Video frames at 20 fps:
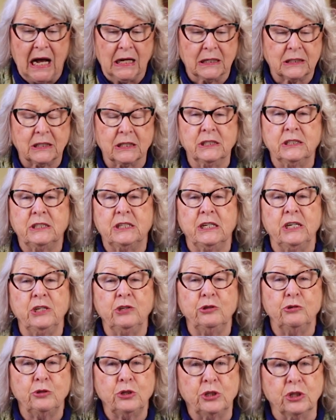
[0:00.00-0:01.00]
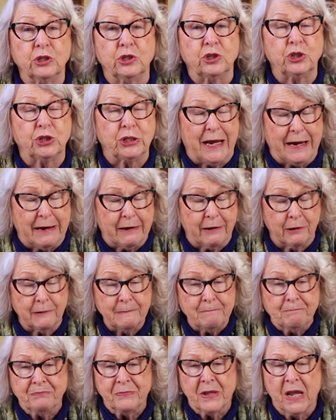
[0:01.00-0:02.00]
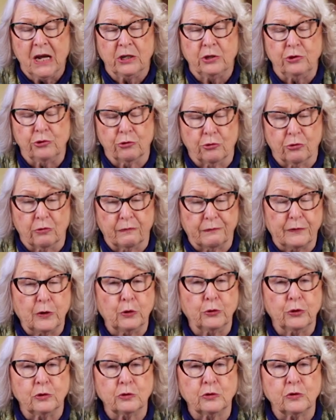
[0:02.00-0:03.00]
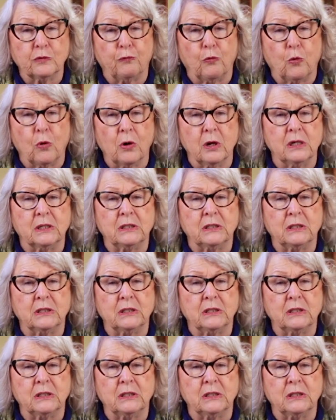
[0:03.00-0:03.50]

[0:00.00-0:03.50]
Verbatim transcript: Uh, continue to share your photos for